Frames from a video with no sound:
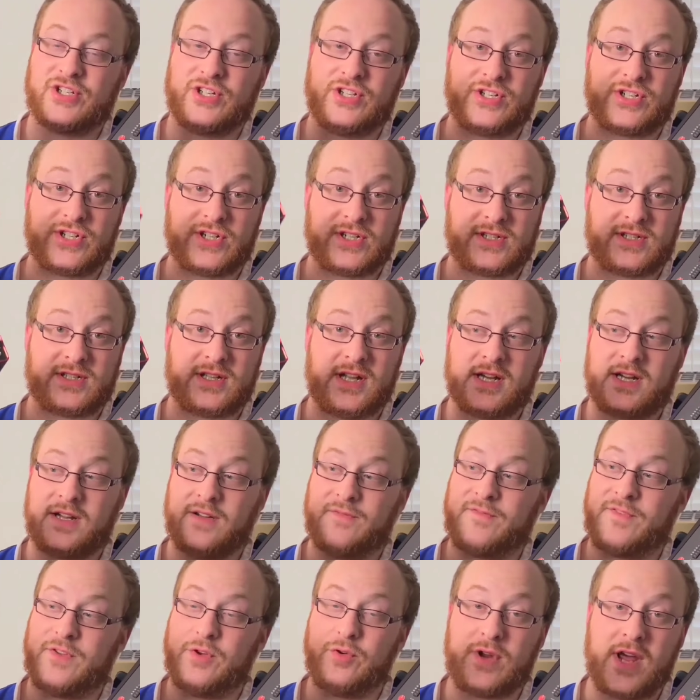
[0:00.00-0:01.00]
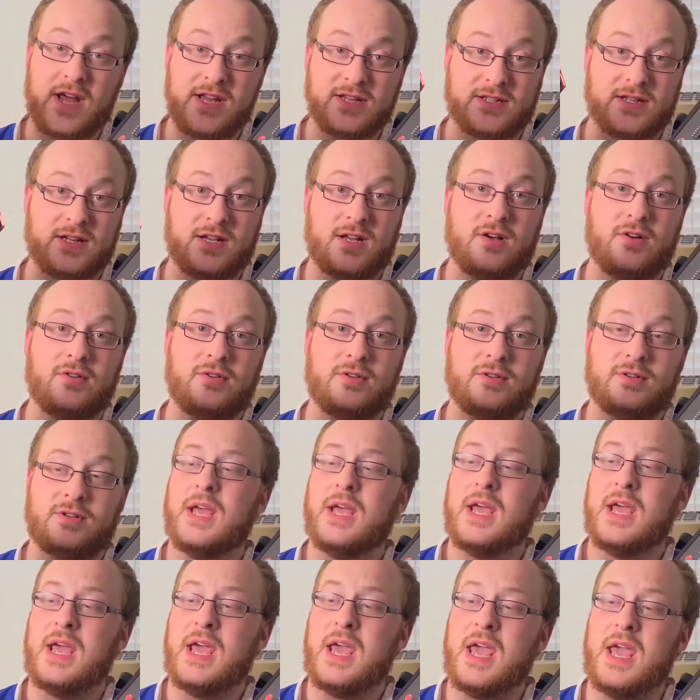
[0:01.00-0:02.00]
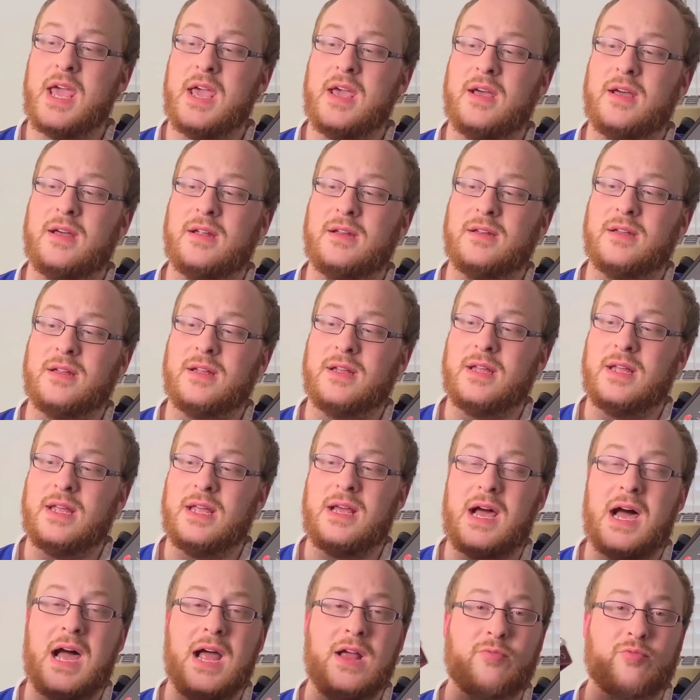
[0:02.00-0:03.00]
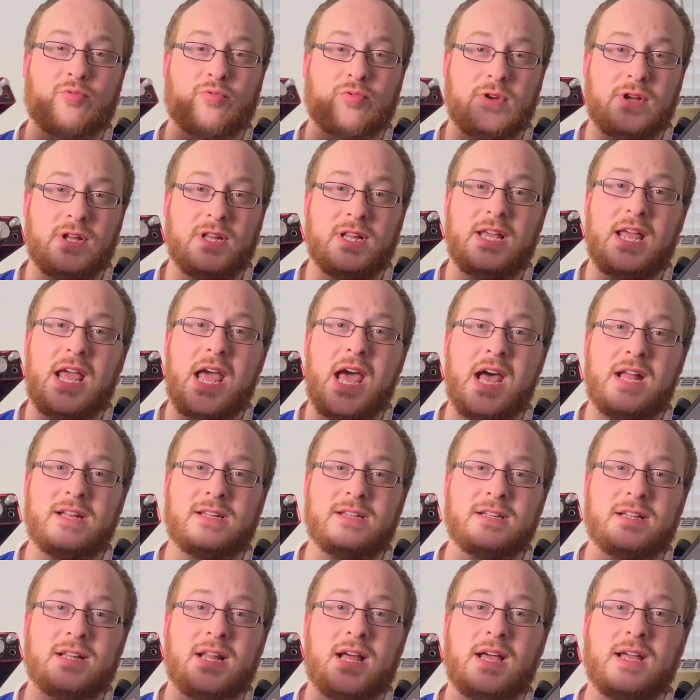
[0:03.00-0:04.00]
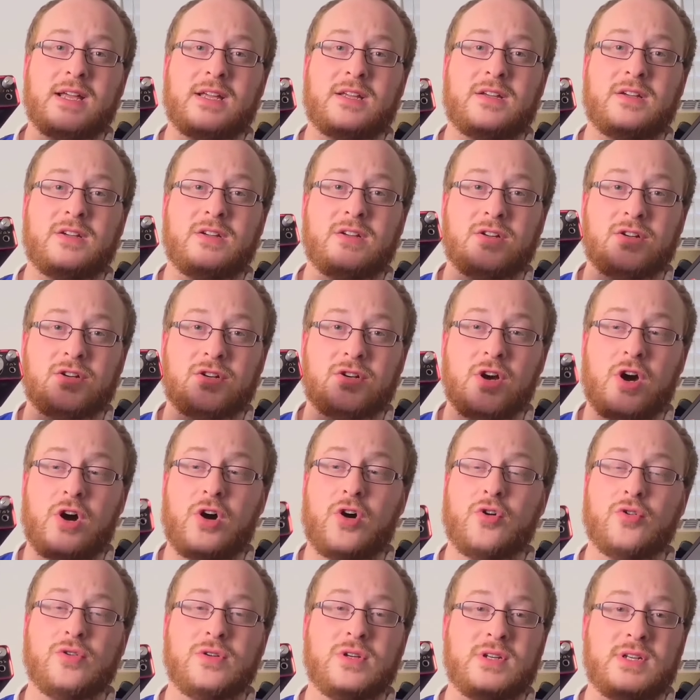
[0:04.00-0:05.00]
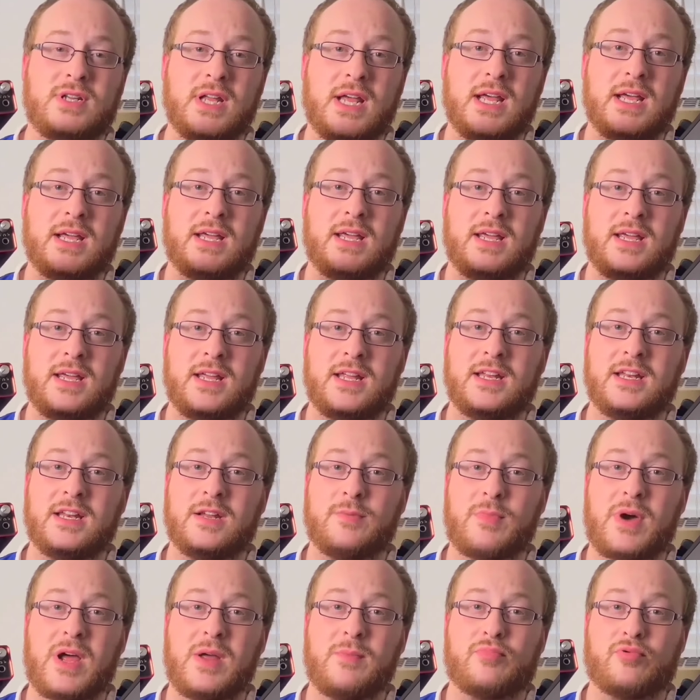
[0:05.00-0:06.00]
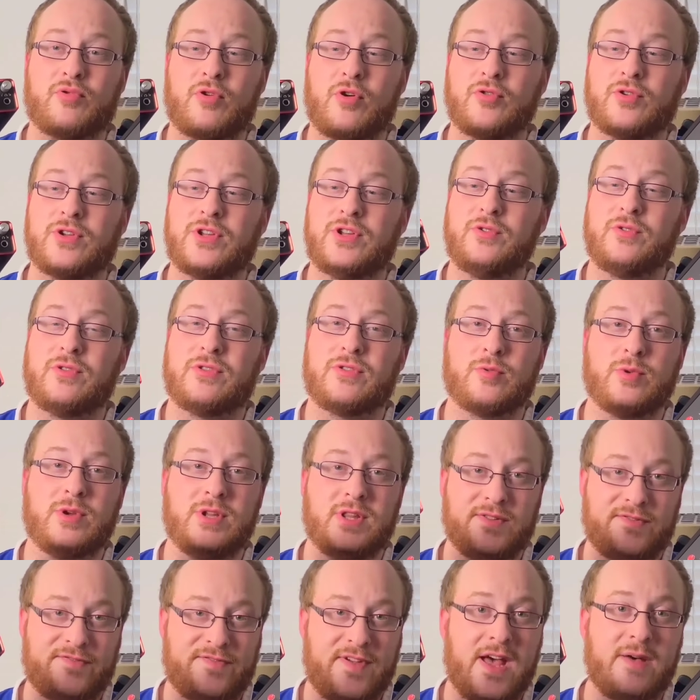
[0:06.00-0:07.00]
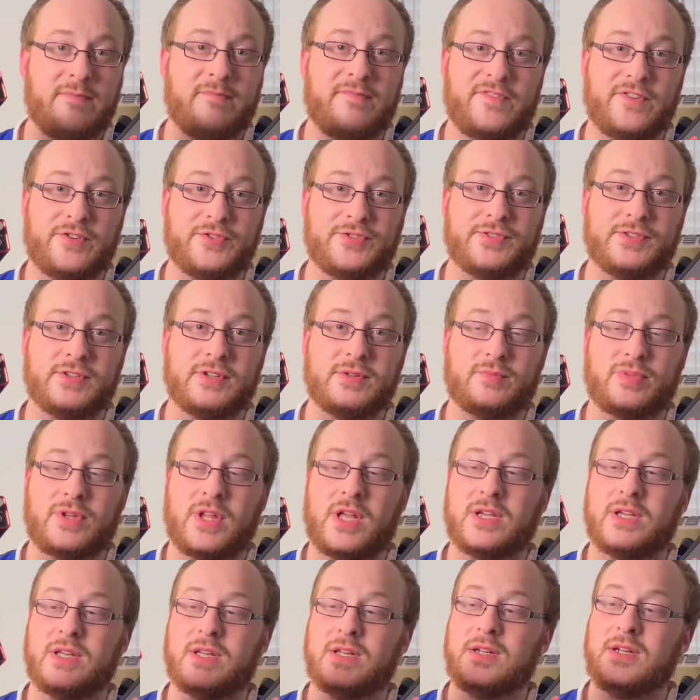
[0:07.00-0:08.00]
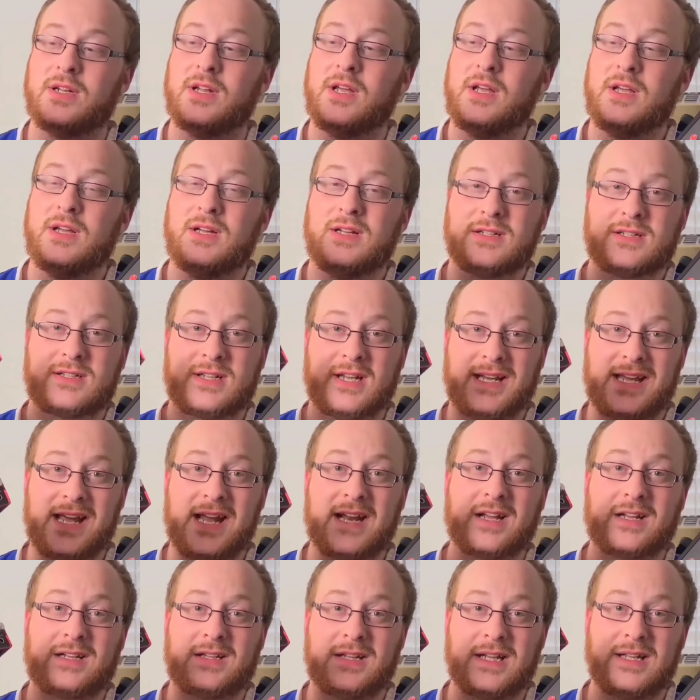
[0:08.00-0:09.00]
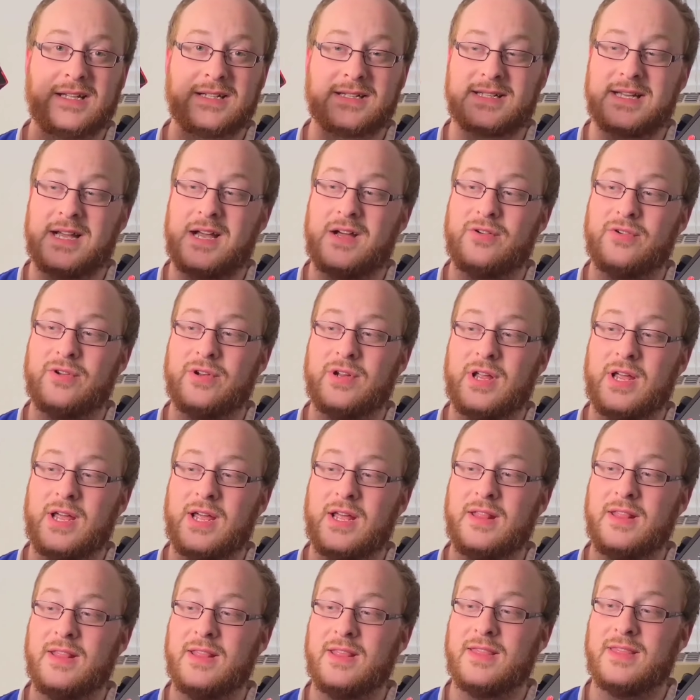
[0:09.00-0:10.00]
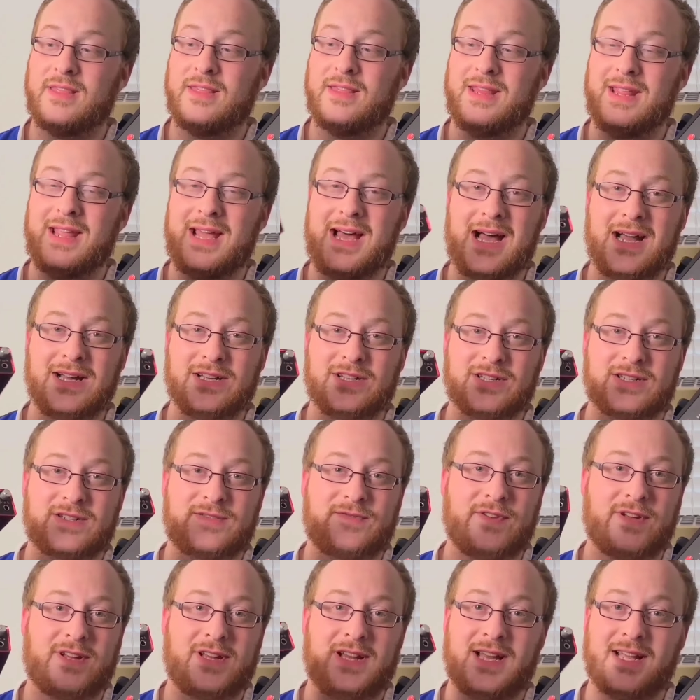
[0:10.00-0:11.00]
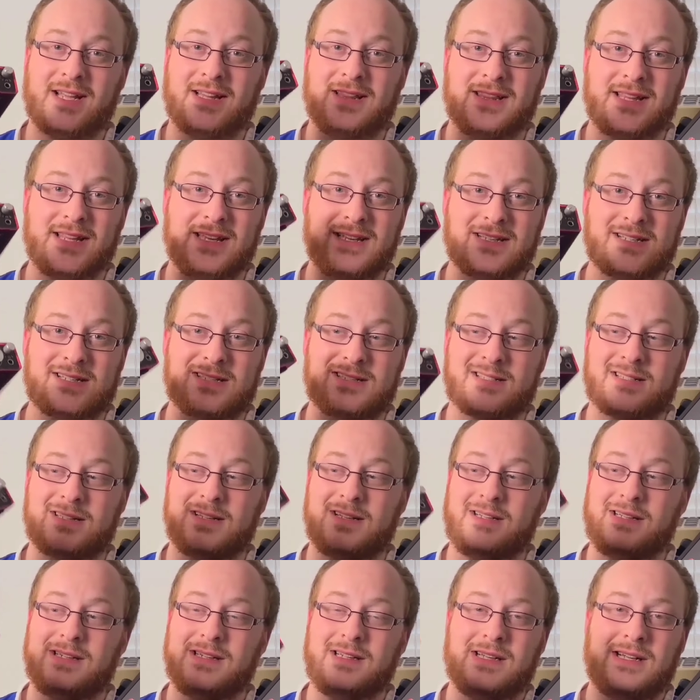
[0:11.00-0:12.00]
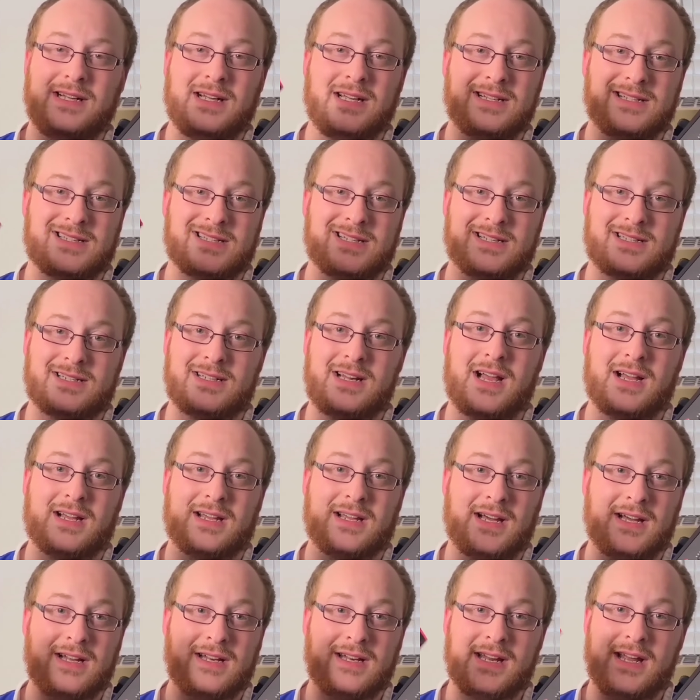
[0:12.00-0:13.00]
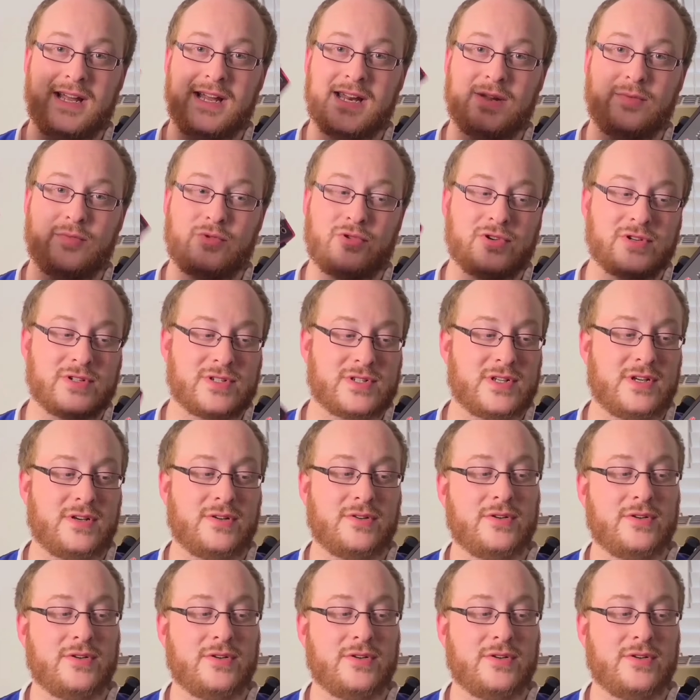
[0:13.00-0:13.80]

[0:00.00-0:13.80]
just like a few days ago, and I really had to like go dig into my Pro Q3, the Fab Filter plugin, to get a clean sound. And I just feel like this is just not cutting it anymore. So